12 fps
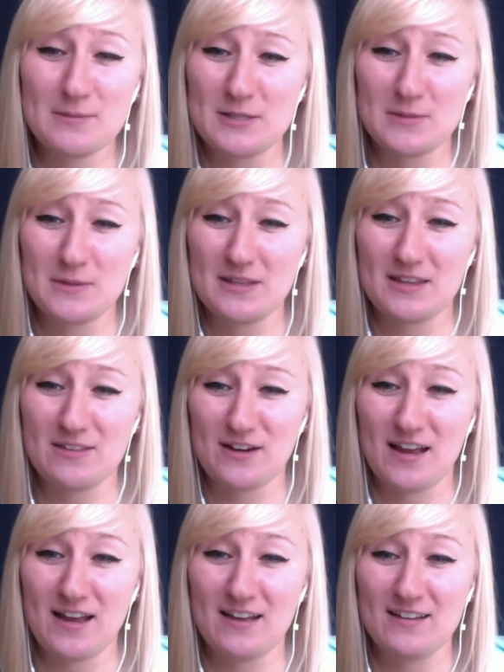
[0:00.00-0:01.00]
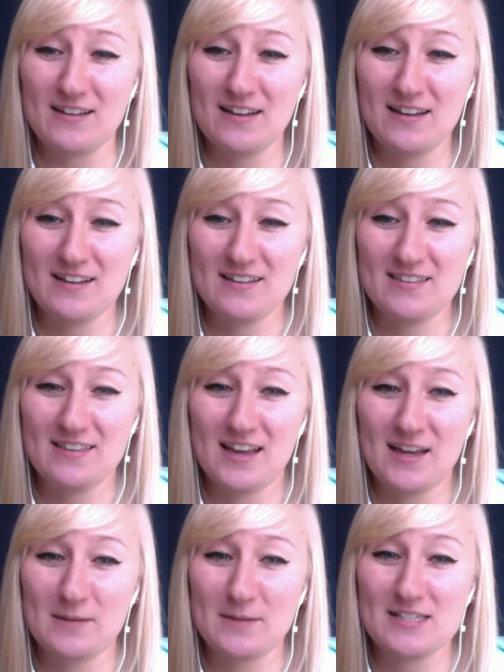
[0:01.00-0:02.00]
tweet the other day, the
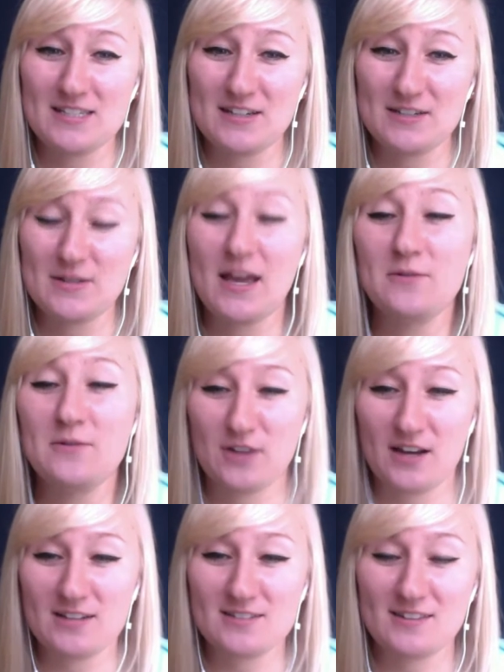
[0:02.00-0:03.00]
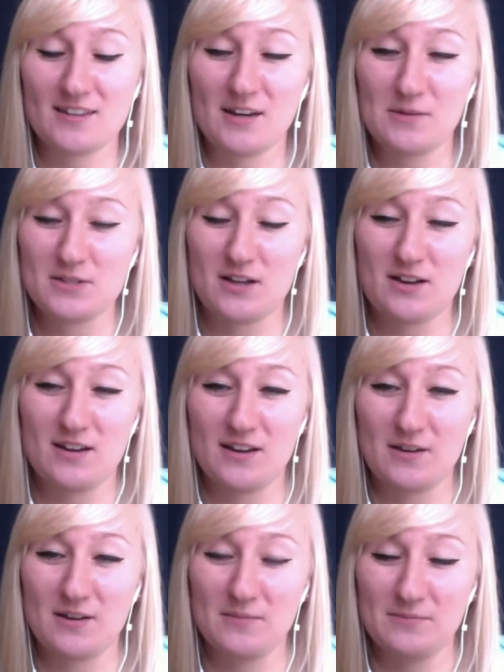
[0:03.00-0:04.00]
animated series. Yeah, it was Greg's. That it was on
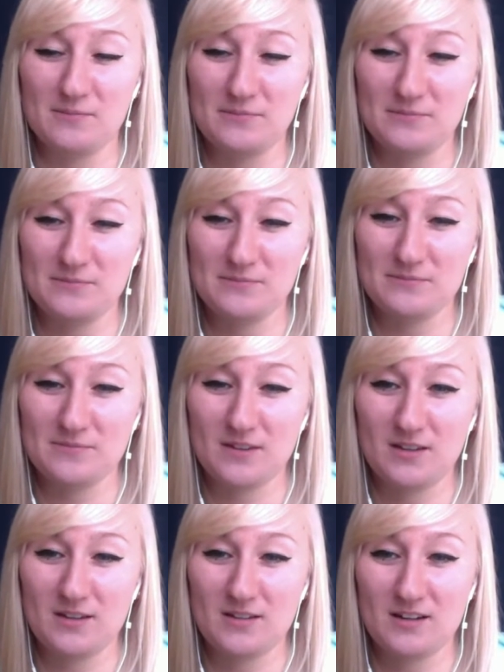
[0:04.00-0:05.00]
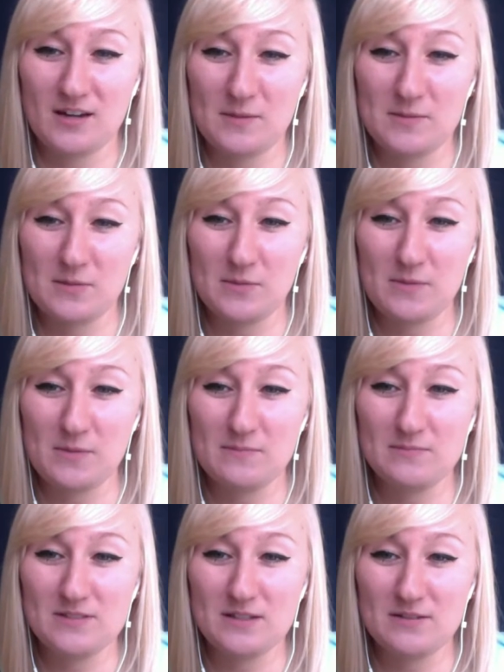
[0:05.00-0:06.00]
Amazon Prime.
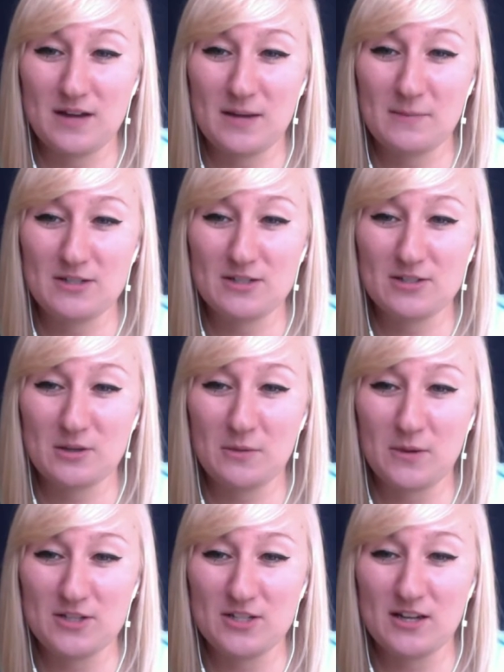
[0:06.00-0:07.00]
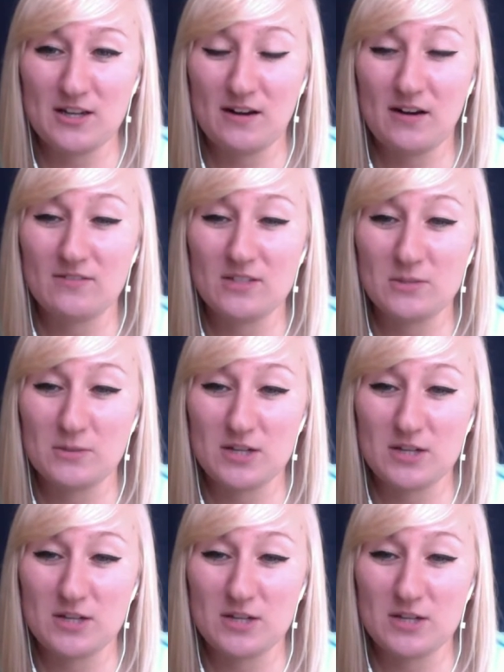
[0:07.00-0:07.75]
So I might just go watch it now that I don't have to switch out